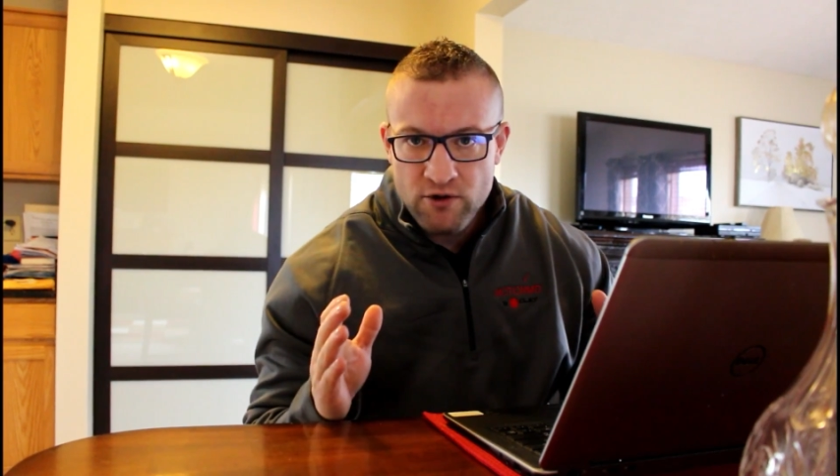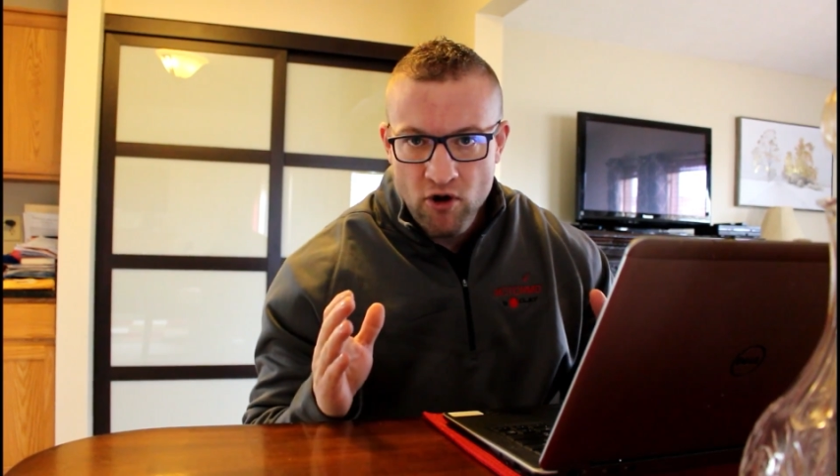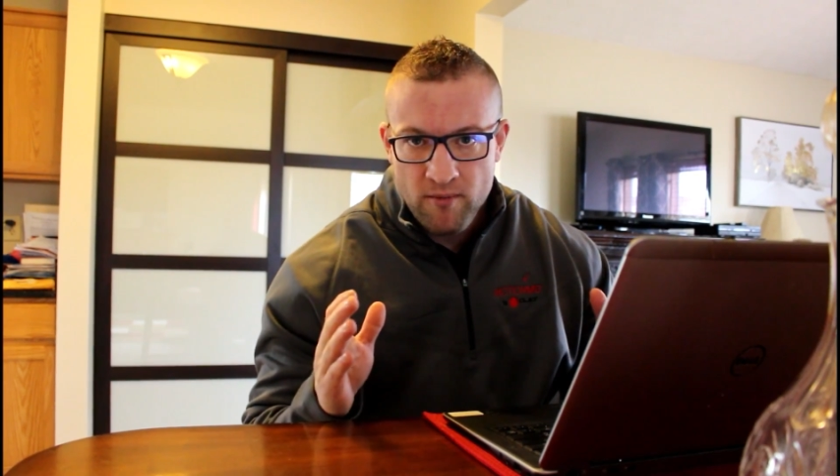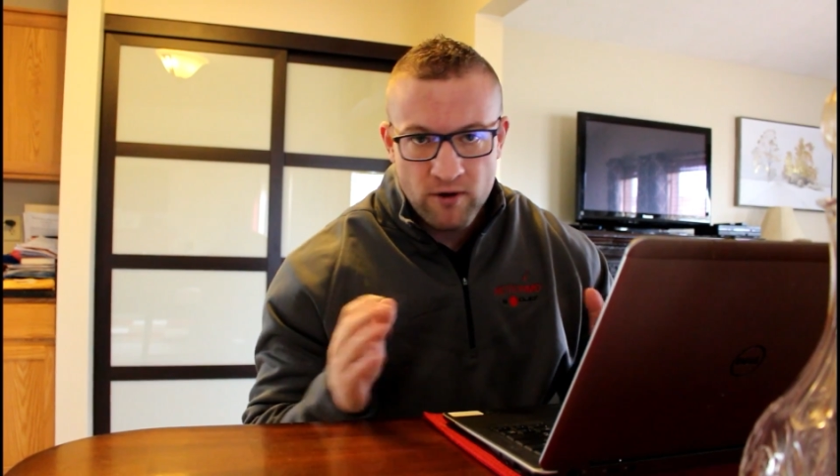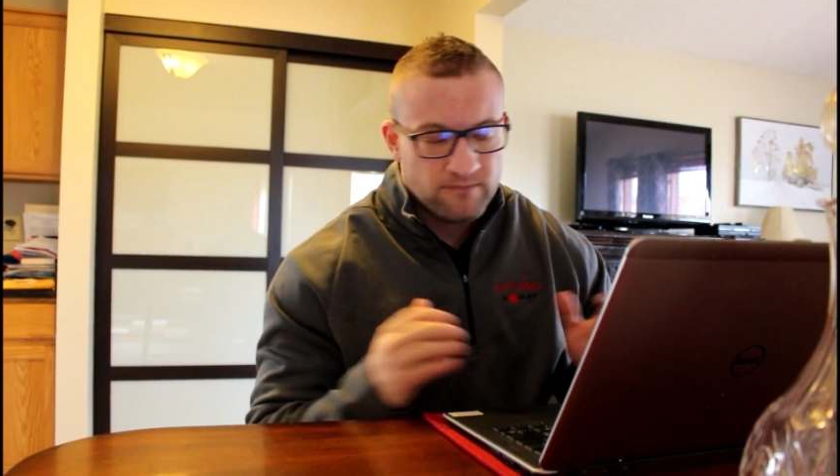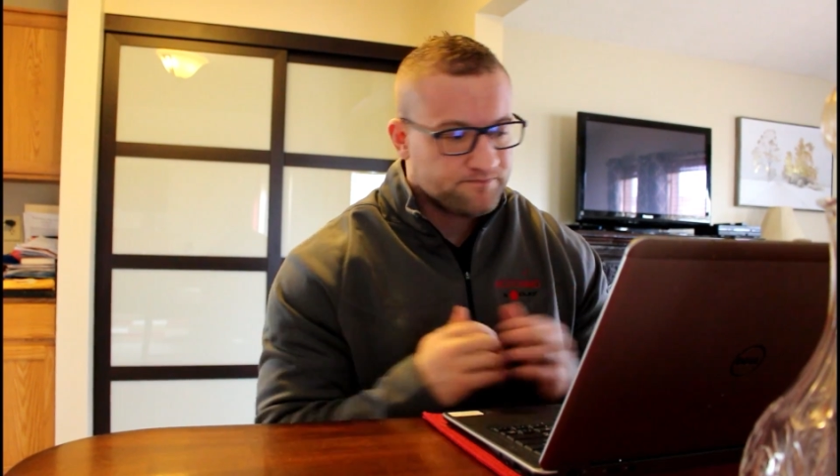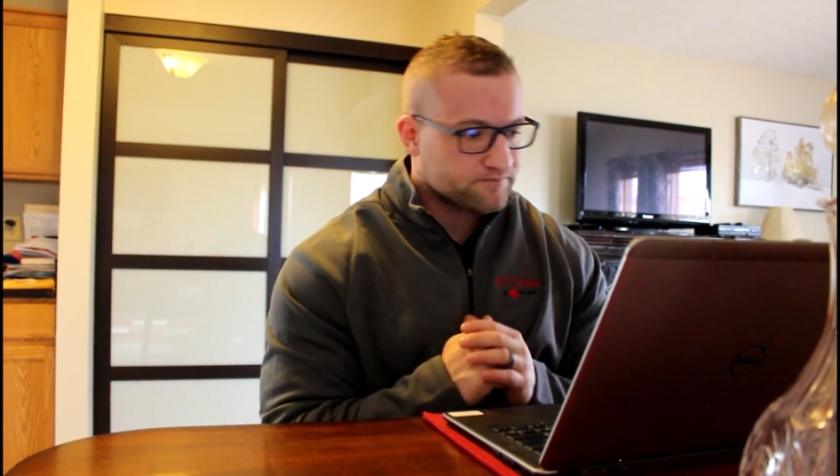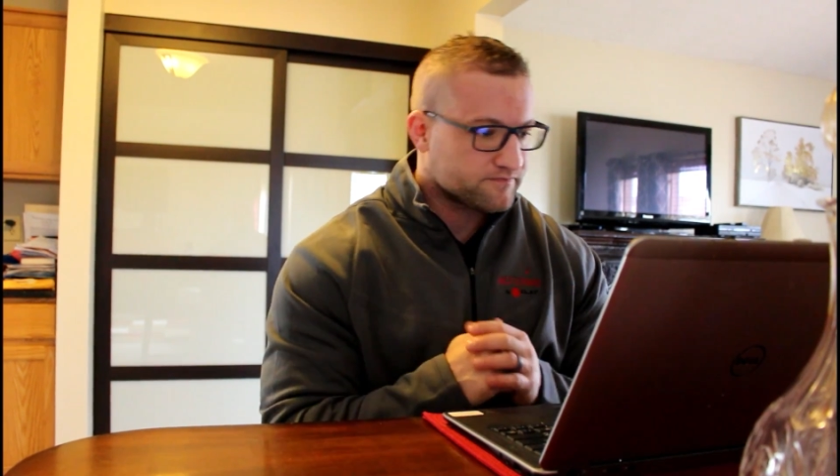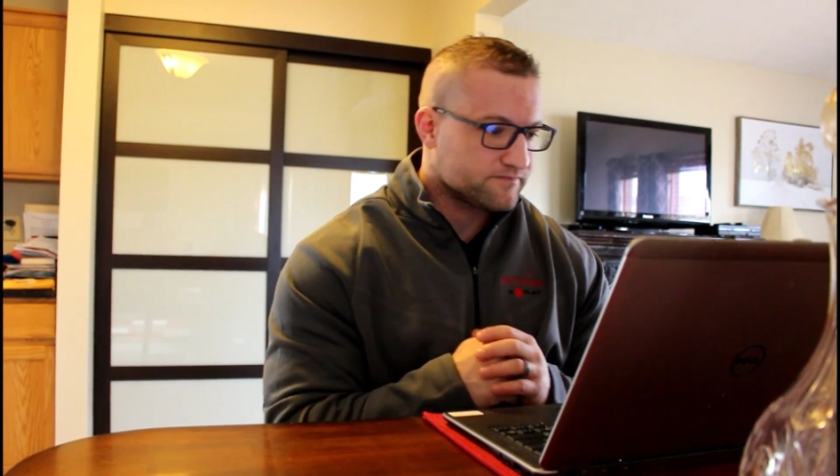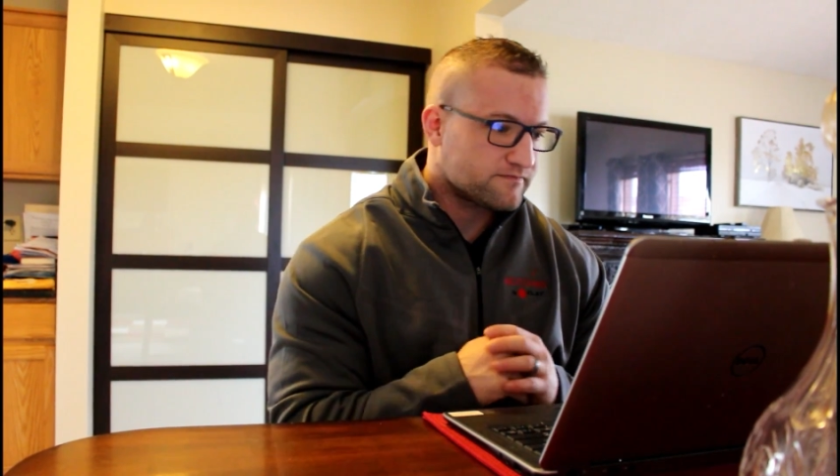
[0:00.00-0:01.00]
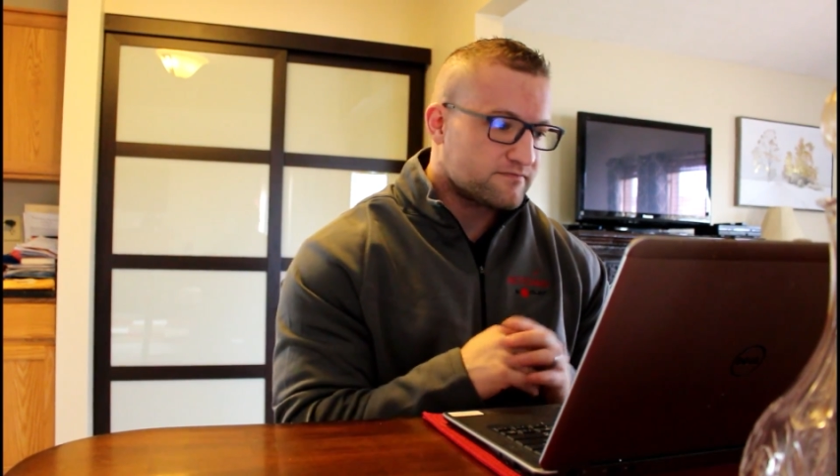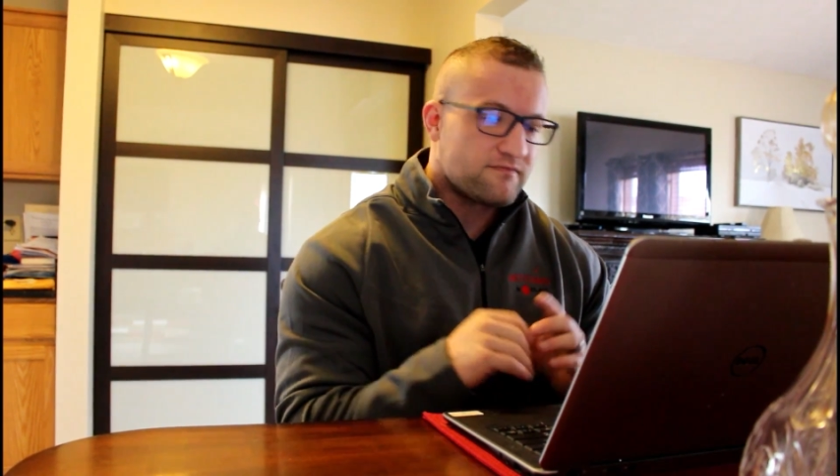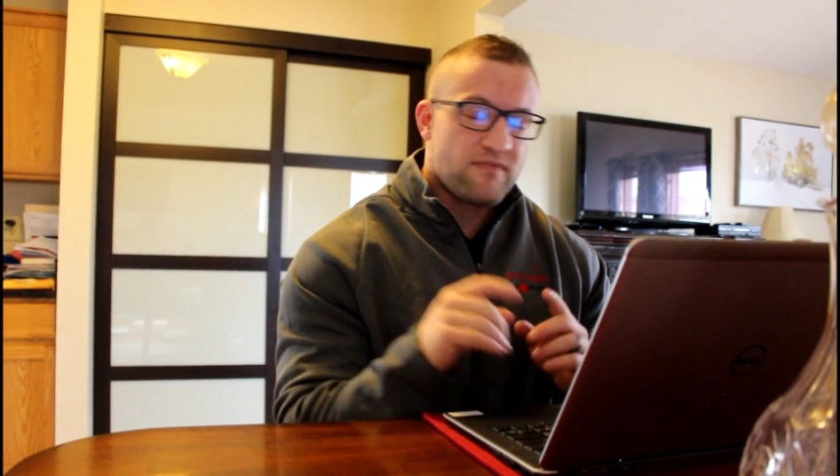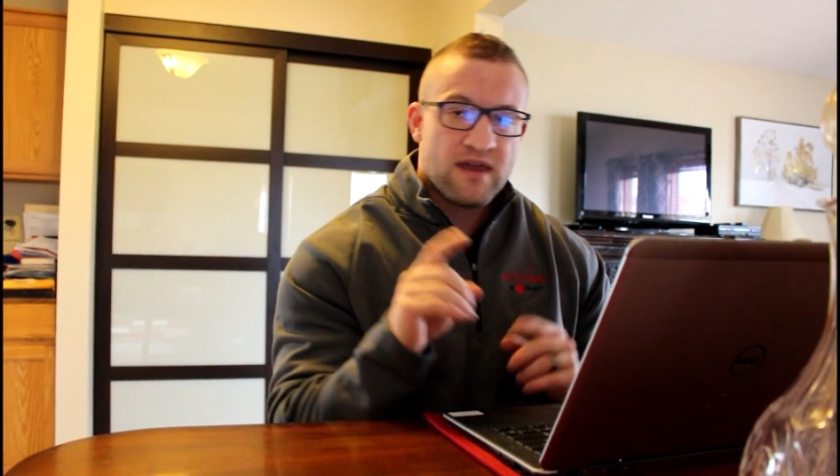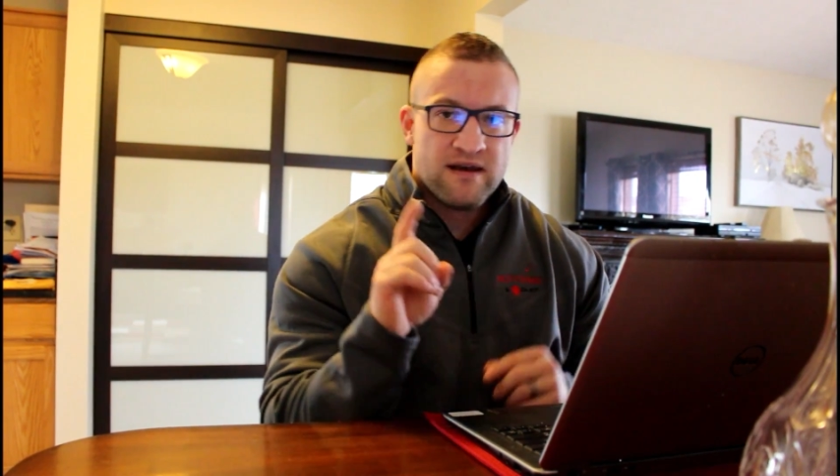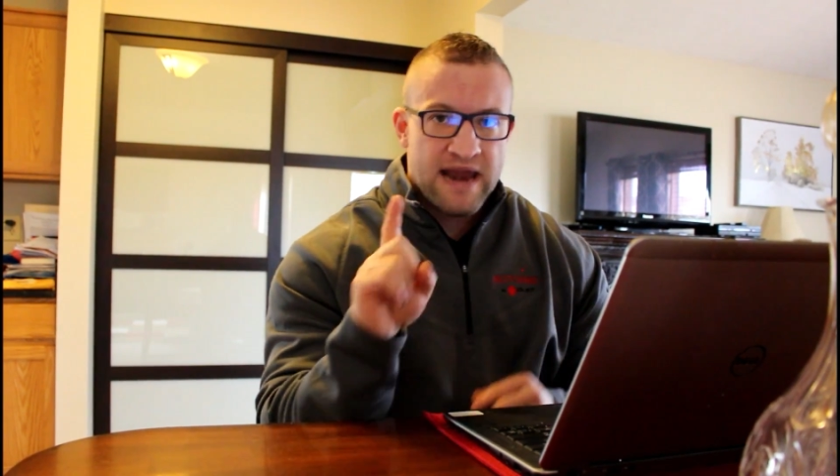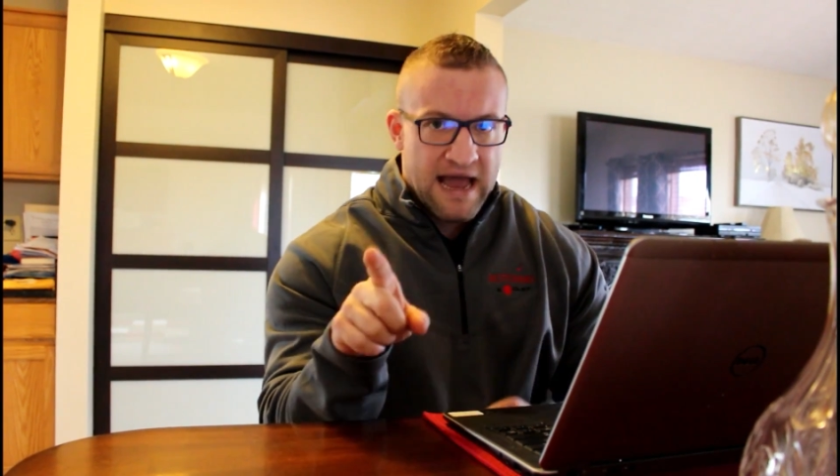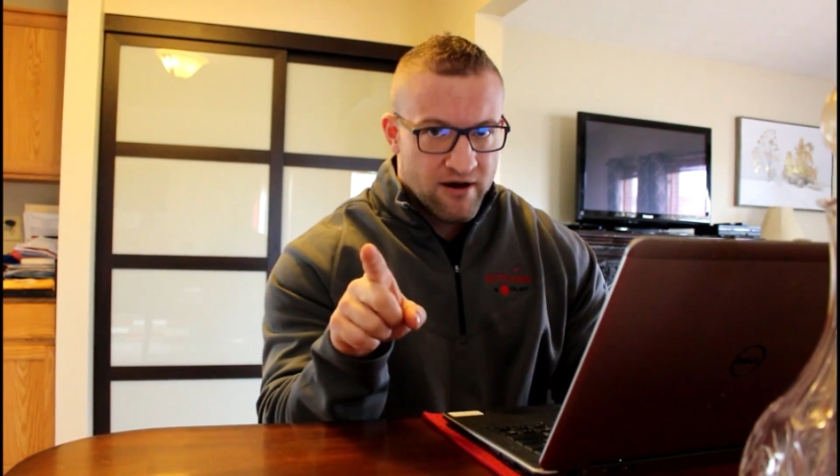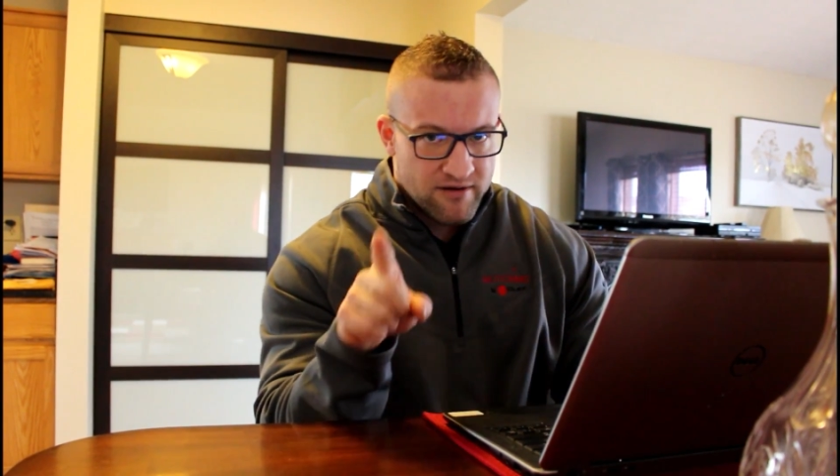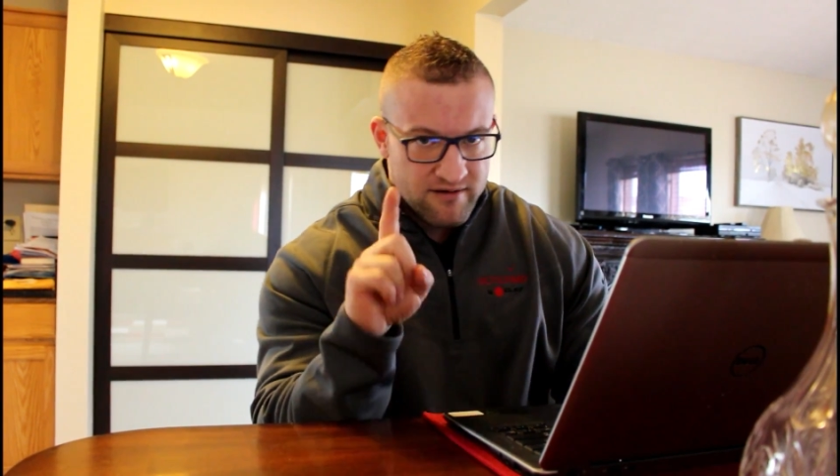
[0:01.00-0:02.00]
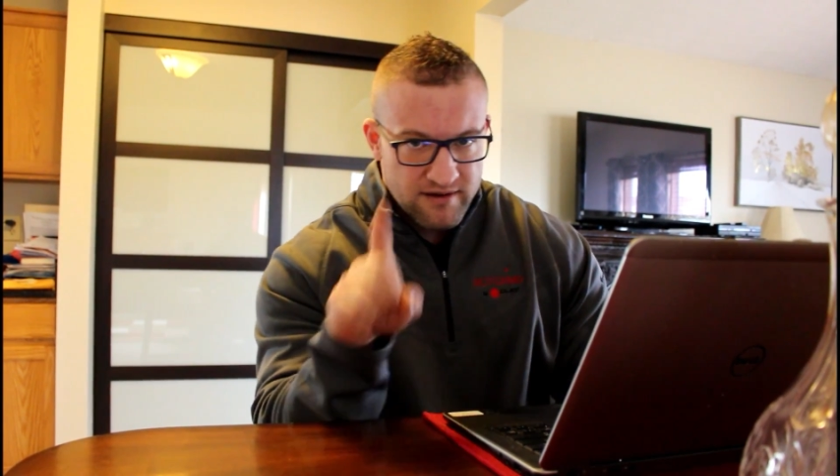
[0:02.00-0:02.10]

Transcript: normal. Now,